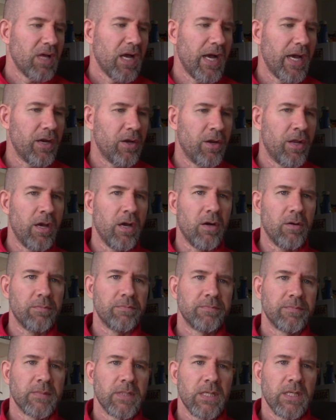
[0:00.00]
I don't know.
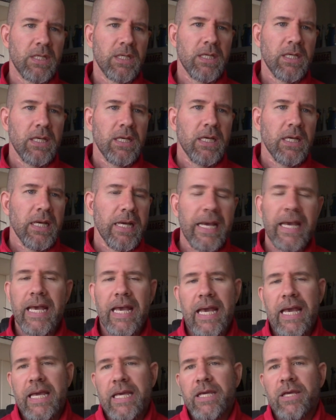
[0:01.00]

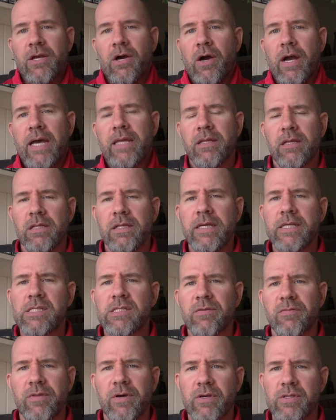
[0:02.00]
You know, and the
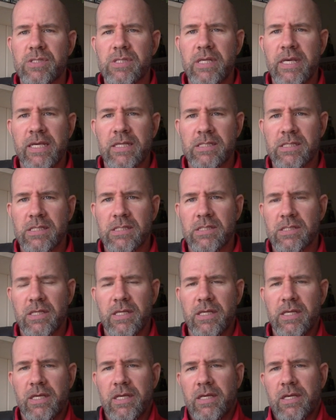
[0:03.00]
list of those
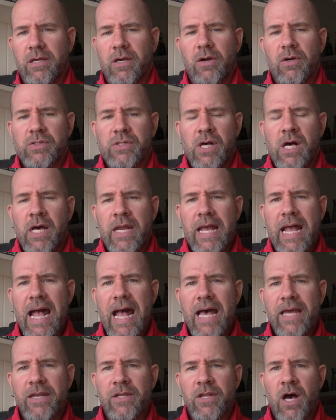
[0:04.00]
things it goes on
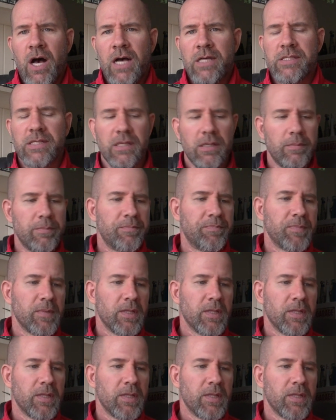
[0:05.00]
ad nauseum.